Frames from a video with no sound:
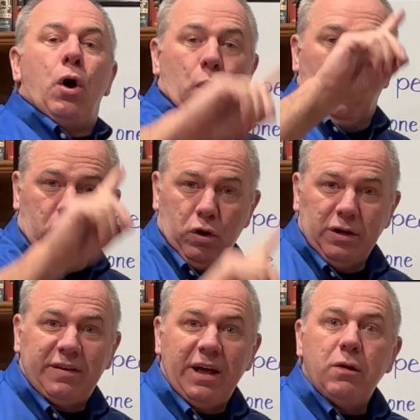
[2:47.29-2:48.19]
We're going to
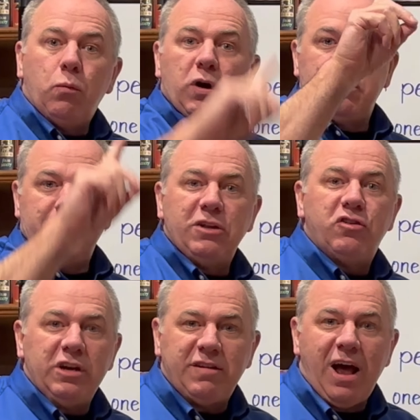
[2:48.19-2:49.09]
say the one
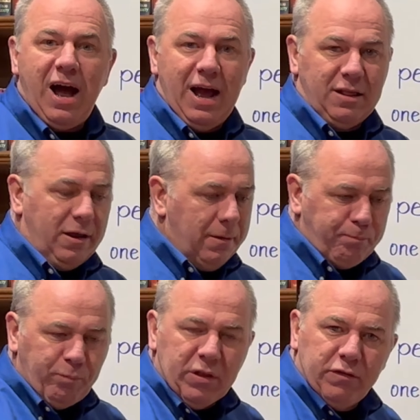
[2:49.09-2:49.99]
dimension is height.
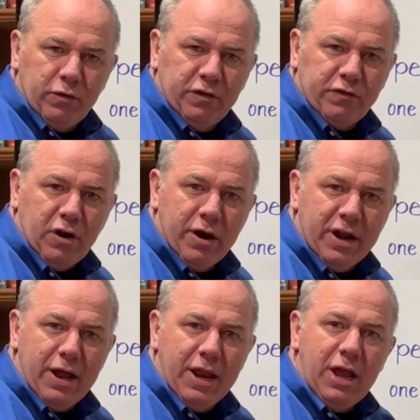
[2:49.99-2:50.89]
So you start
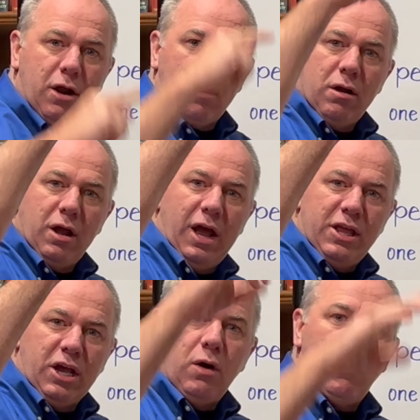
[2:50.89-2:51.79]
down here and
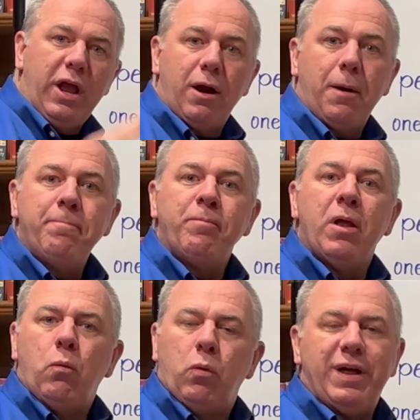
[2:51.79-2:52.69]
you go here.
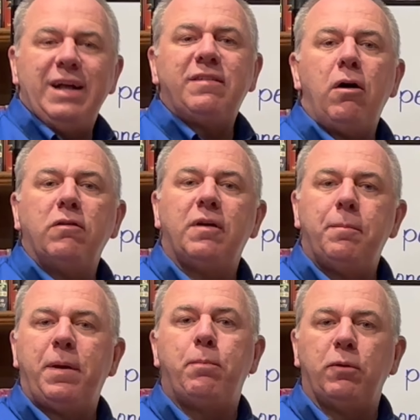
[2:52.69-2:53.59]
Well, that's all some
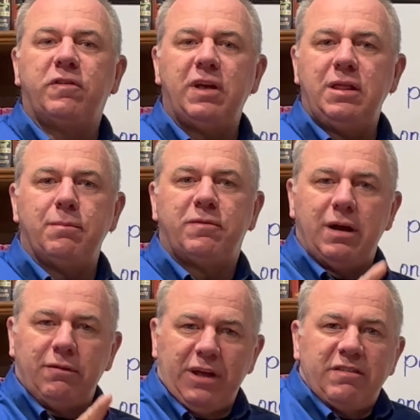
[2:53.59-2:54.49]
people see
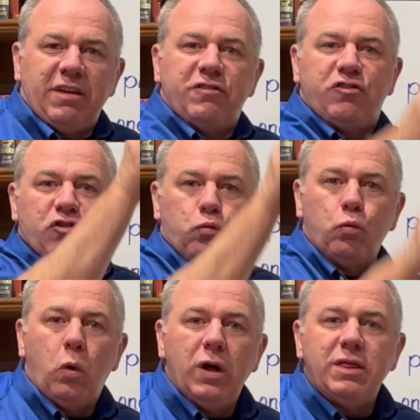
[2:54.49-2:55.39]
themselves as. It's just
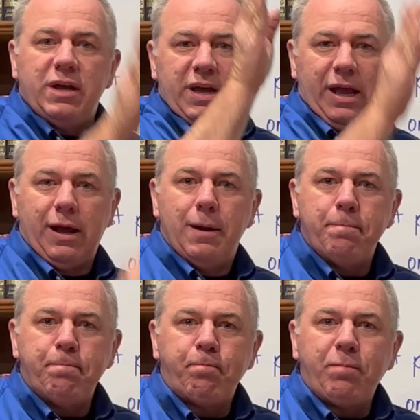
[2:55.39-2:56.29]
one thing.
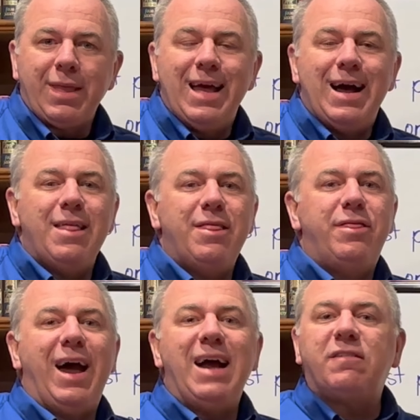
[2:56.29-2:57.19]

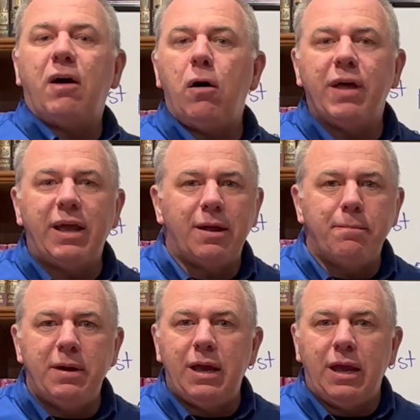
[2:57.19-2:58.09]
That's all they can
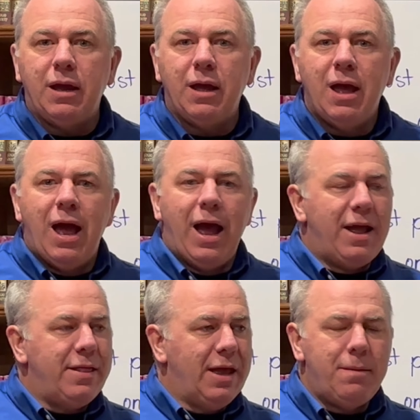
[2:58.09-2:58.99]
be.
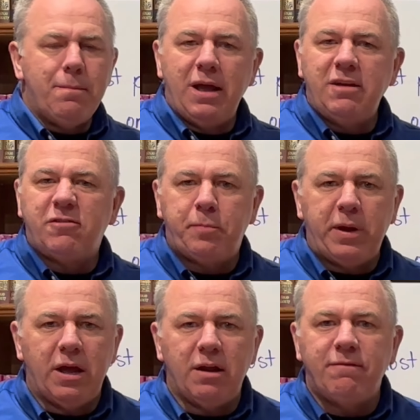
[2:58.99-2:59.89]
And they may spend